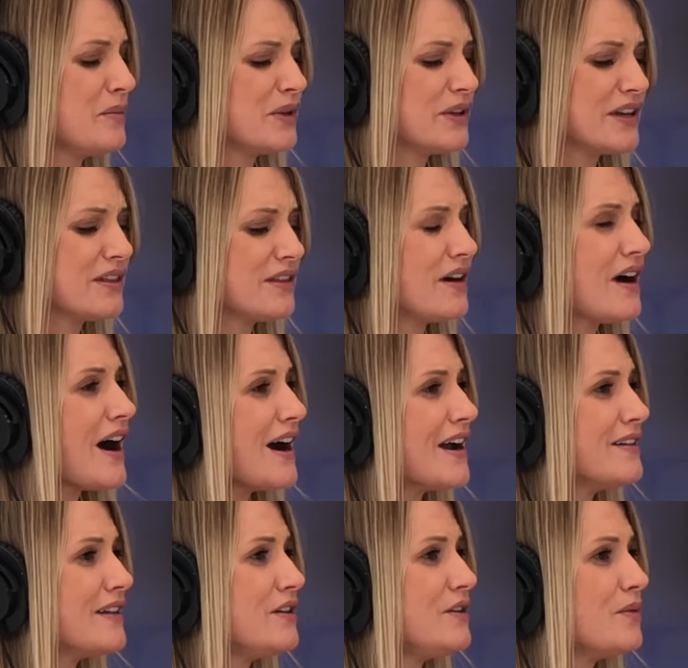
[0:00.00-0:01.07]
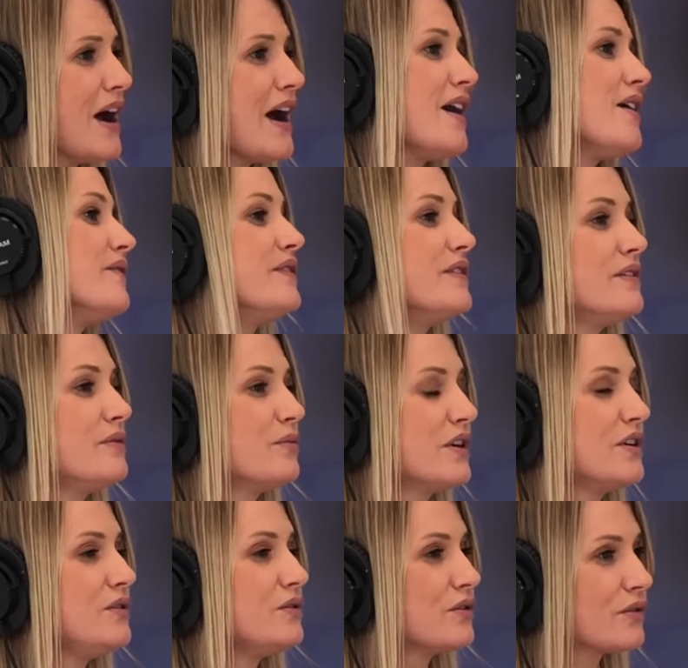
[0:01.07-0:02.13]
But like the eye that you have,
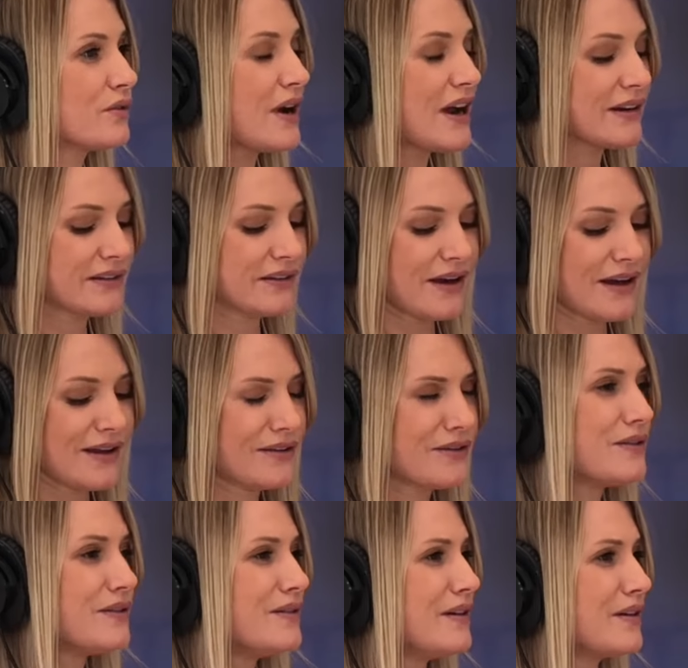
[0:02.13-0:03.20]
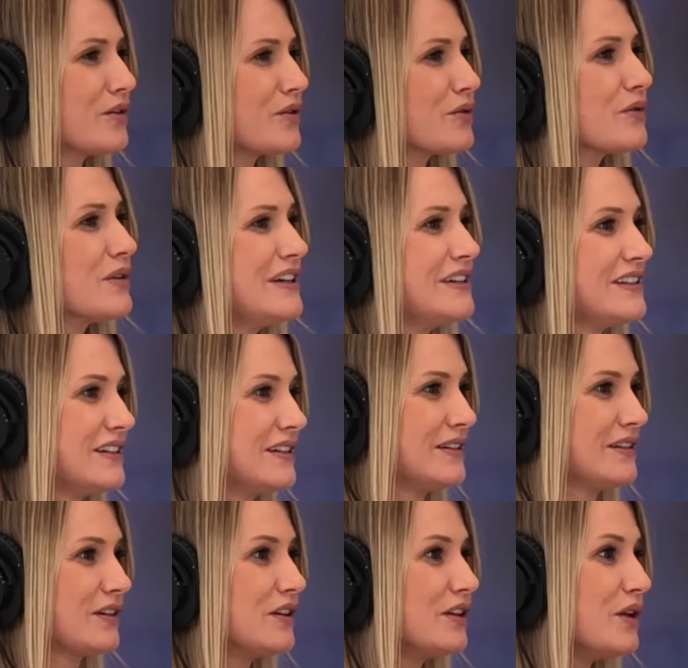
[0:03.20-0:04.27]
where you correct like the crease
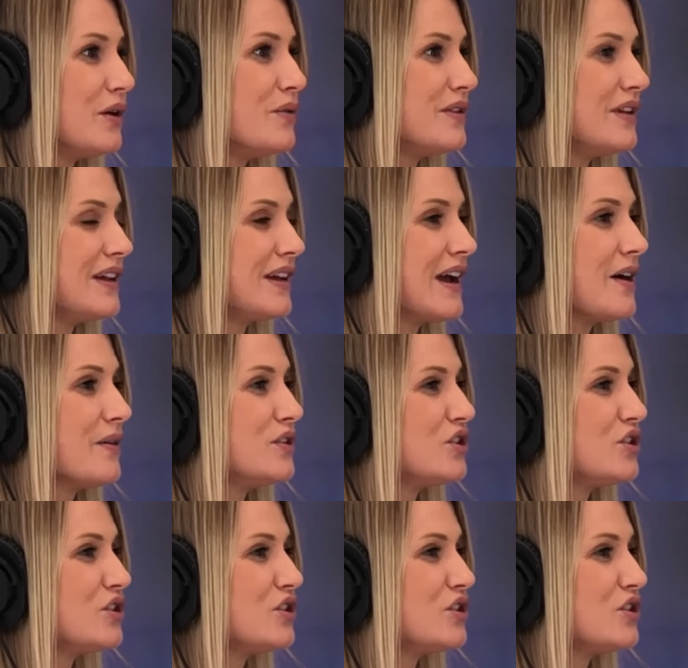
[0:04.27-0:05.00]
in the clothing, how it